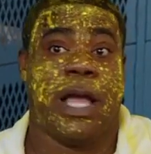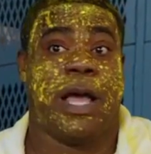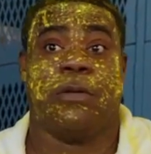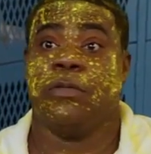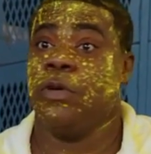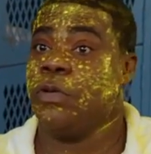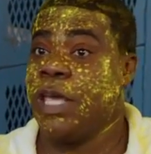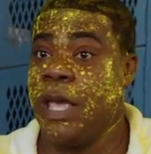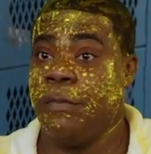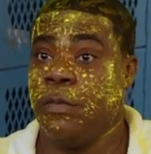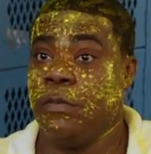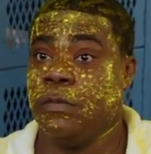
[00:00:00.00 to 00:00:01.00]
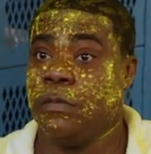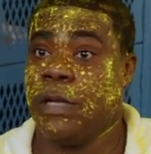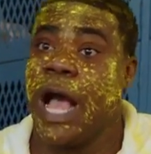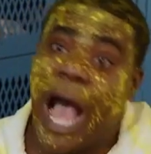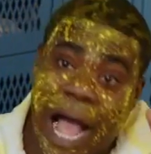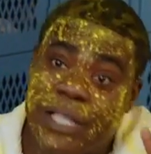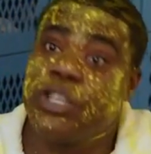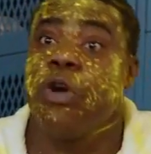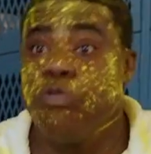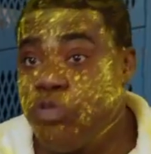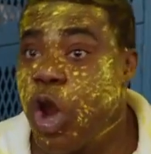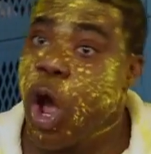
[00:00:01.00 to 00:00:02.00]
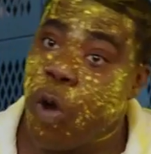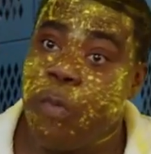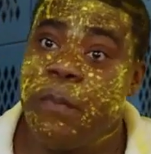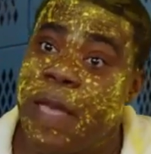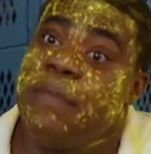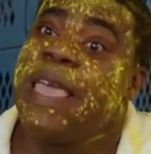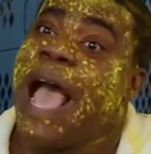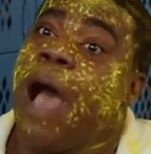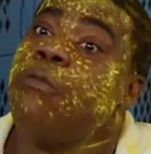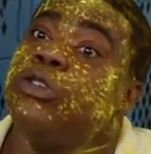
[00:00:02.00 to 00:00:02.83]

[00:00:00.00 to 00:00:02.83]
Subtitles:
I don't know, Campbell. I don't know. Maybe I